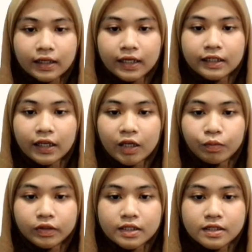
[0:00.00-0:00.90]
and the
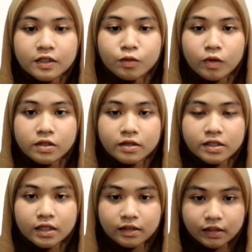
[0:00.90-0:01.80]
hypothesis was
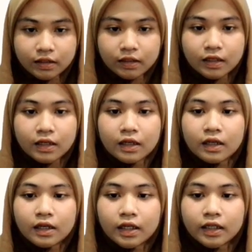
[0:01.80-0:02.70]
rejected.
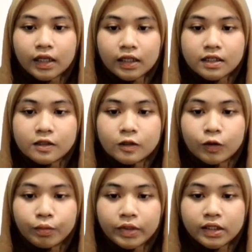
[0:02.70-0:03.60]
There is
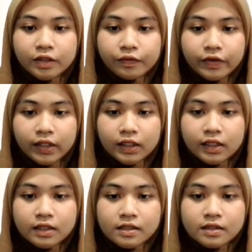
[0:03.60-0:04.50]
no mean difference
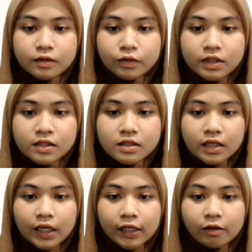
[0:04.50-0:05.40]
in a student's
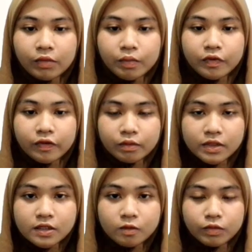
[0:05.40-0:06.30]
academic
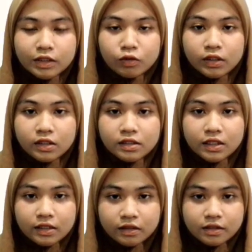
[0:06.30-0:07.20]
performance between
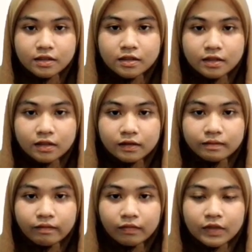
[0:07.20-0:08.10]
genders.
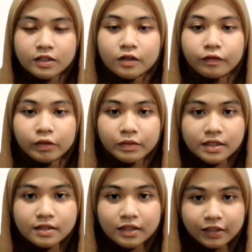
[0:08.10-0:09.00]
That's all from
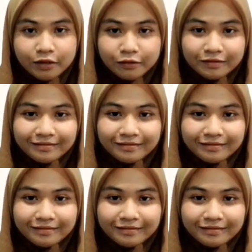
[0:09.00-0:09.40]
us. Thank you.